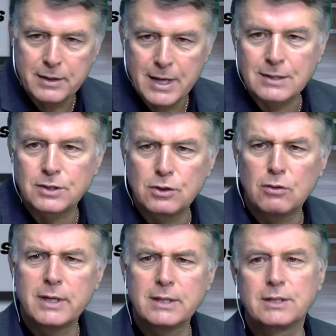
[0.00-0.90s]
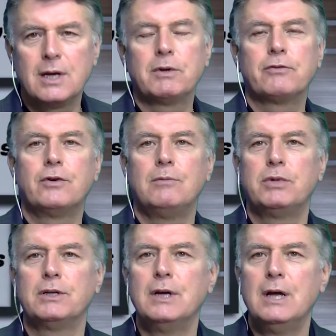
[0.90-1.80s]
that story is coming from,
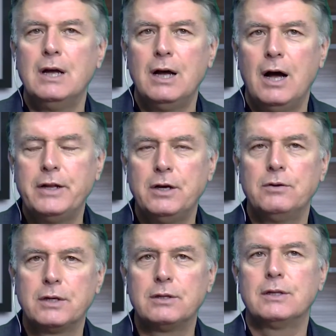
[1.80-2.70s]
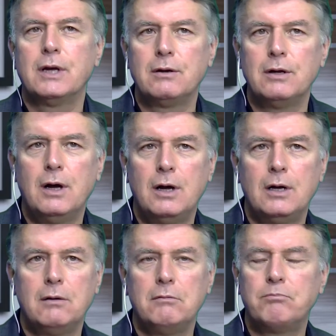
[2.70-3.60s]
but I know that there
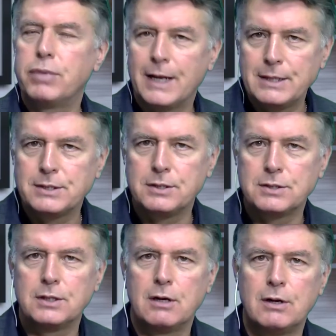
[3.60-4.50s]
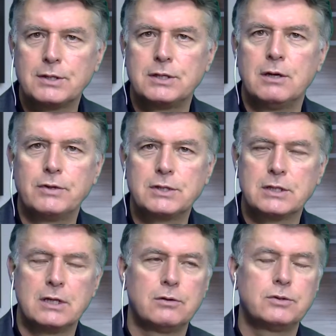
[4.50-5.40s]
are places and there are services. I
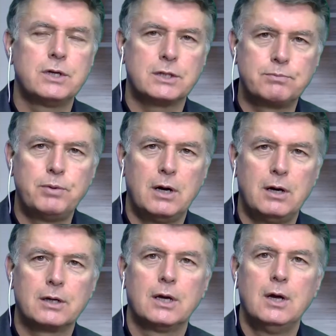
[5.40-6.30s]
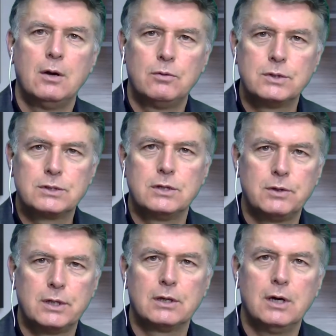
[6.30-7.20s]
know Just Park was
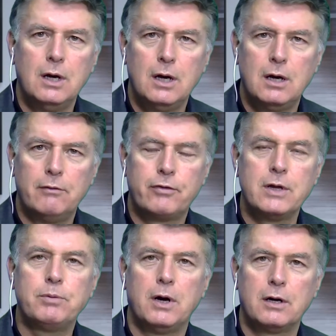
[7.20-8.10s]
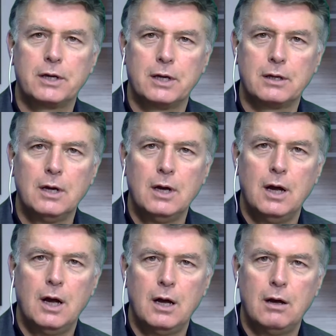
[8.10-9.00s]
doing free parking
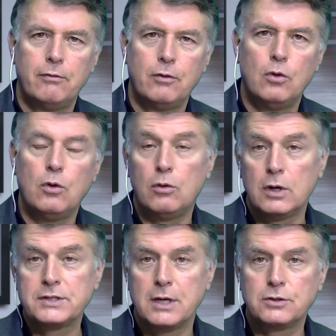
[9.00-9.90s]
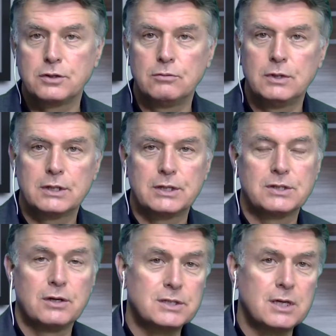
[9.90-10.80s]
for all essential workers. So
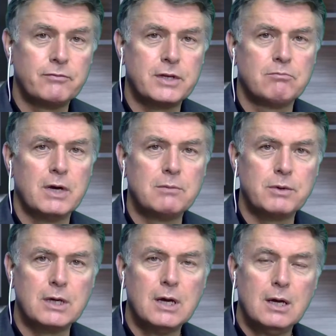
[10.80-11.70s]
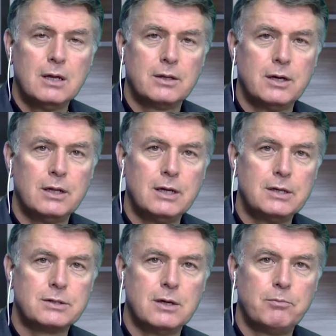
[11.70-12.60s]
it's something maybe that
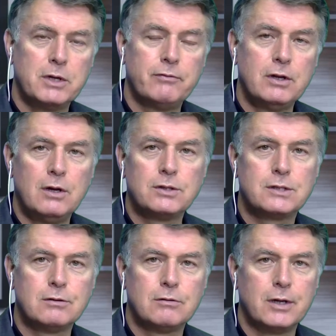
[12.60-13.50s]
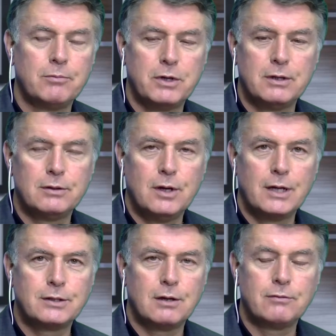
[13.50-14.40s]
is a bit of a non-story, but I
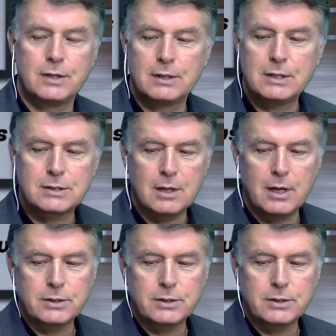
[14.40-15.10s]
don't think these guys